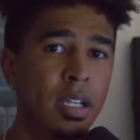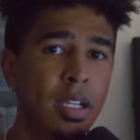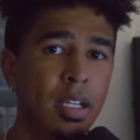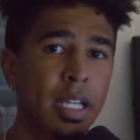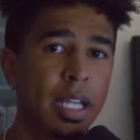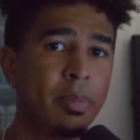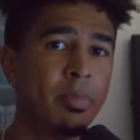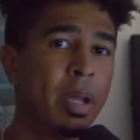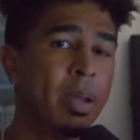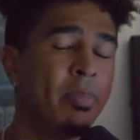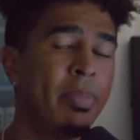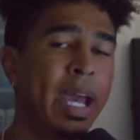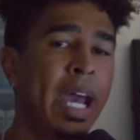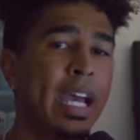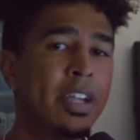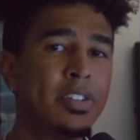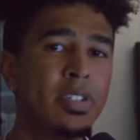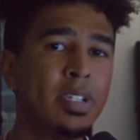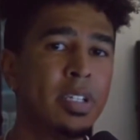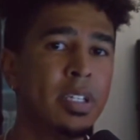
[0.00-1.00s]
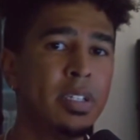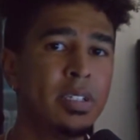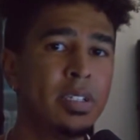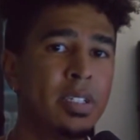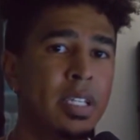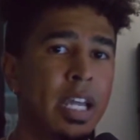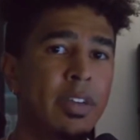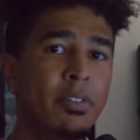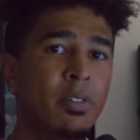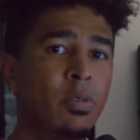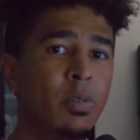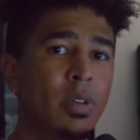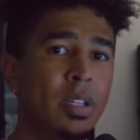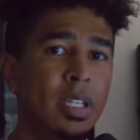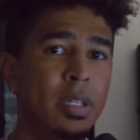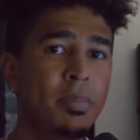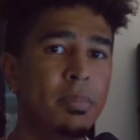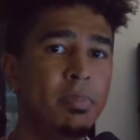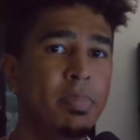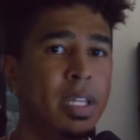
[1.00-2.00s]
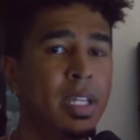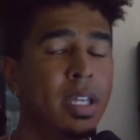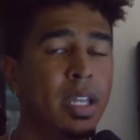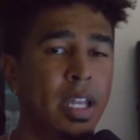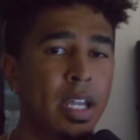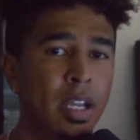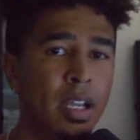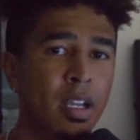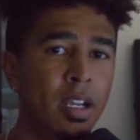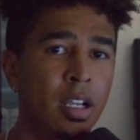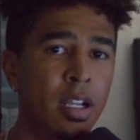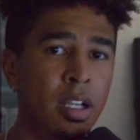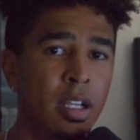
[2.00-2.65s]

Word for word: Like, my passion has never really been there.